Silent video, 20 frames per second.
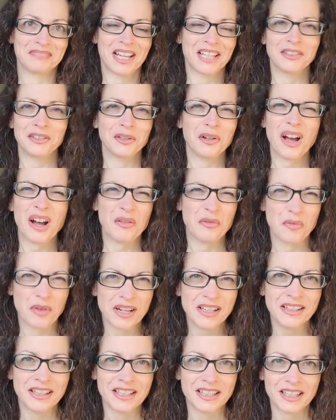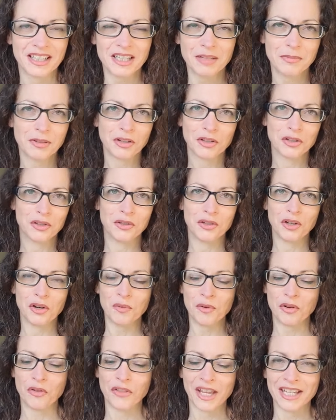I don't know how real this is because, you
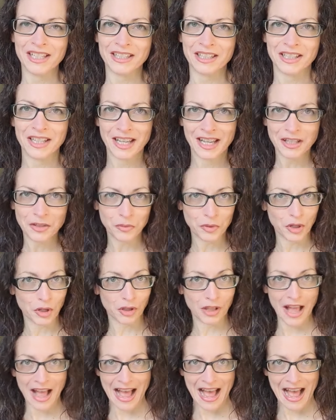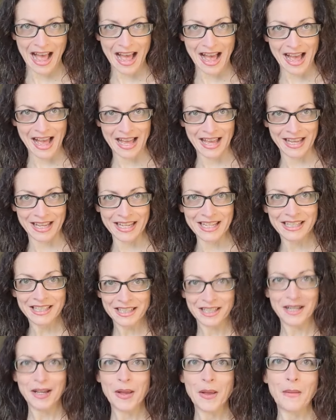know, on the internet we all
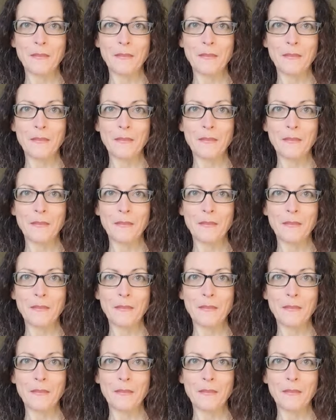hide